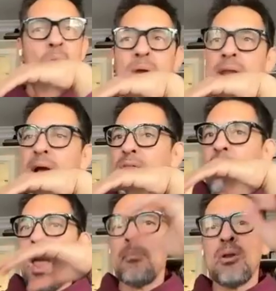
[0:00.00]
going down the
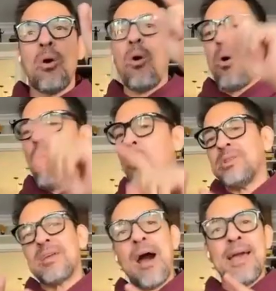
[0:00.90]
rabbit hole
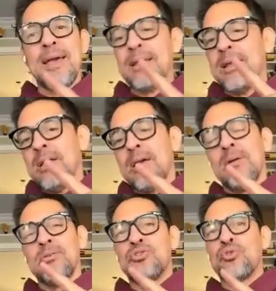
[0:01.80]
with diet,
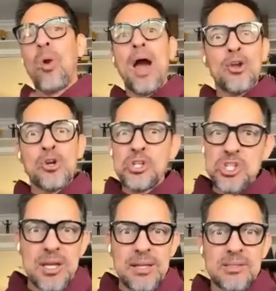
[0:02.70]
dryer
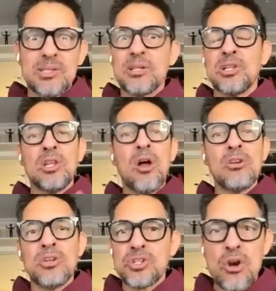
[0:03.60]
sheets,
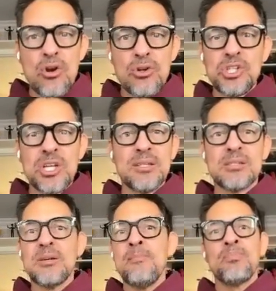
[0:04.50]

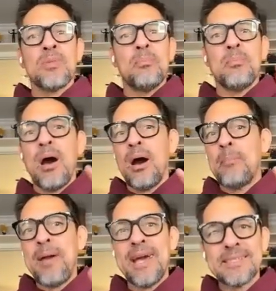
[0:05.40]
detergent,
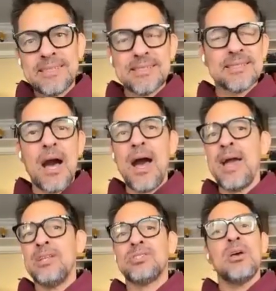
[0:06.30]

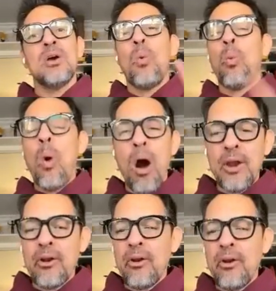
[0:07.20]
pesticides,
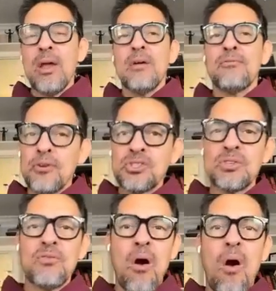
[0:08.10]
water.
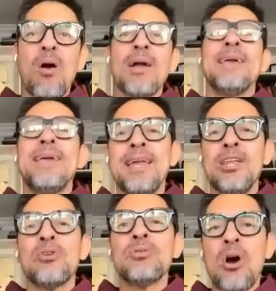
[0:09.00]
First of all,
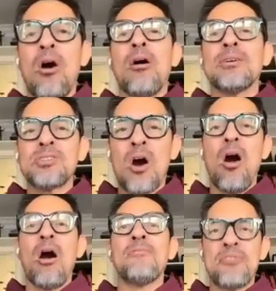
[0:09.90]
get your dogs
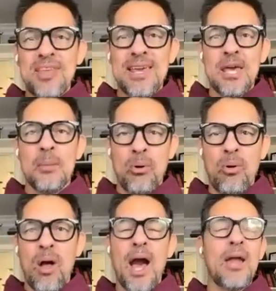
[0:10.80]
off the
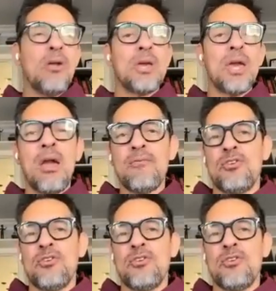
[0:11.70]
kibble. I don't care